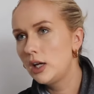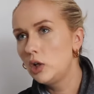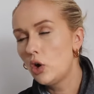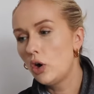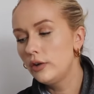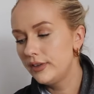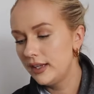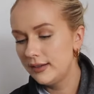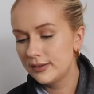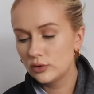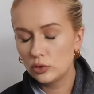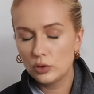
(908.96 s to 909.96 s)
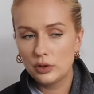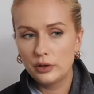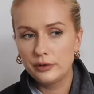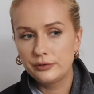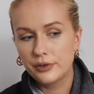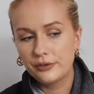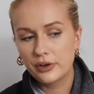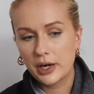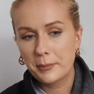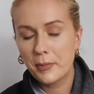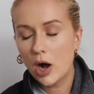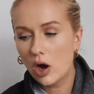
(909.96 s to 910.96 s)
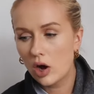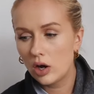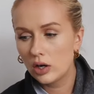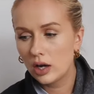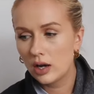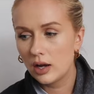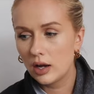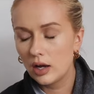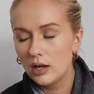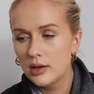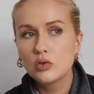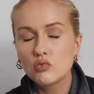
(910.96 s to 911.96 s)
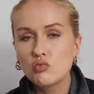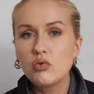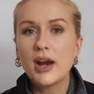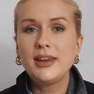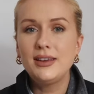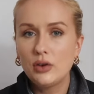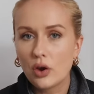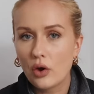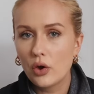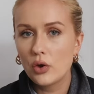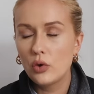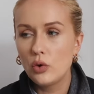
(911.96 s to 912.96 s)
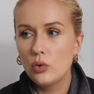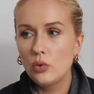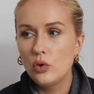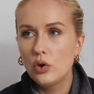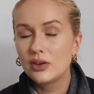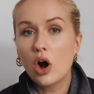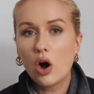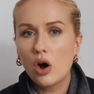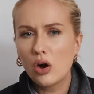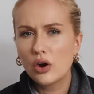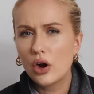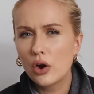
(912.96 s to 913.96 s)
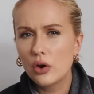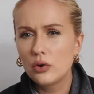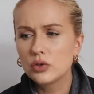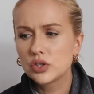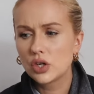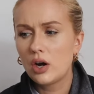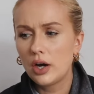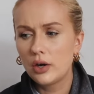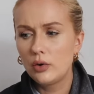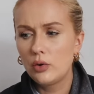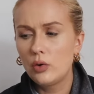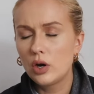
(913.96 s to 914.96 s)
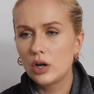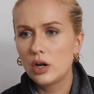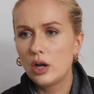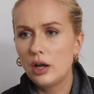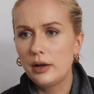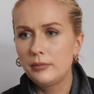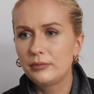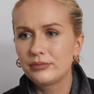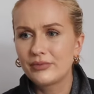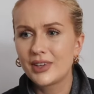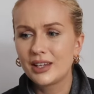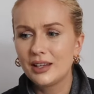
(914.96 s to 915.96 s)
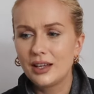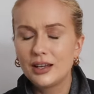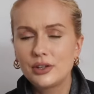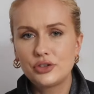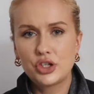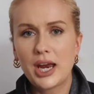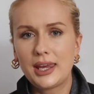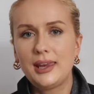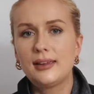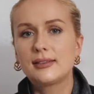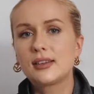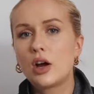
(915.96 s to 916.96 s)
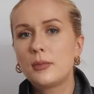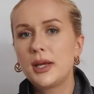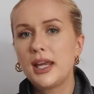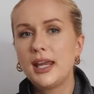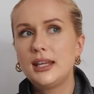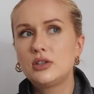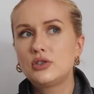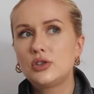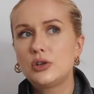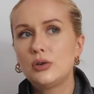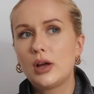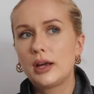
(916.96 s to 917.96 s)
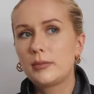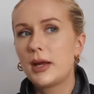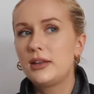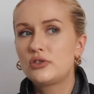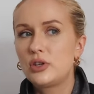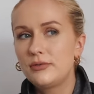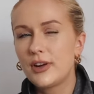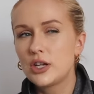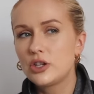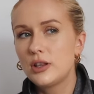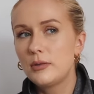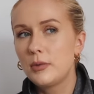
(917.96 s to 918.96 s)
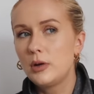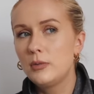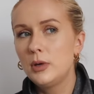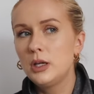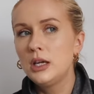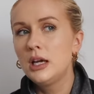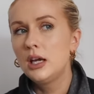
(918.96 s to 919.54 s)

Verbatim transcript: a lot of these sort of very parka, raincoat, cargo style um, jackets coming into like mainstream fashion at the moment.